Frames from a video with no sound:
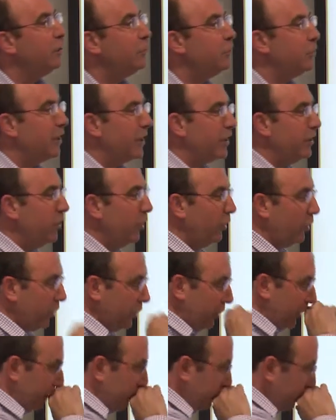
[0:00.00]
to
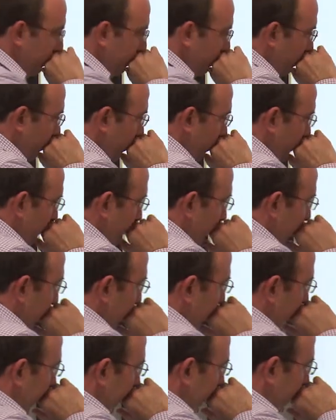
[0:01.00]
technology.
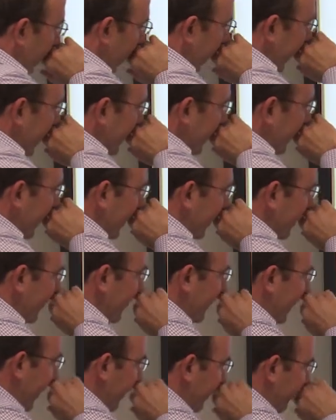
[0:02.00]
And we ask
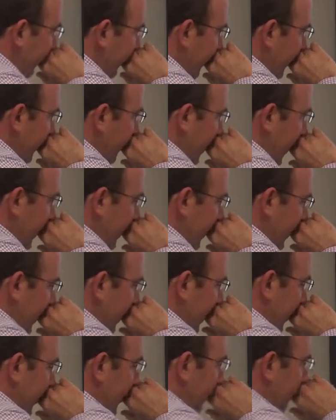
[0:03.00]
ourselves, what is the
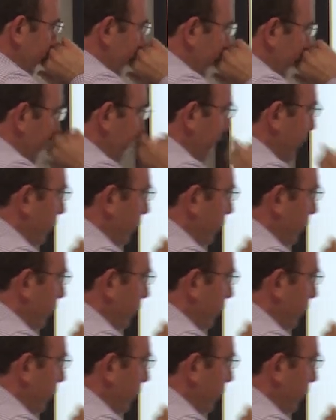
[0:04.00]
smallest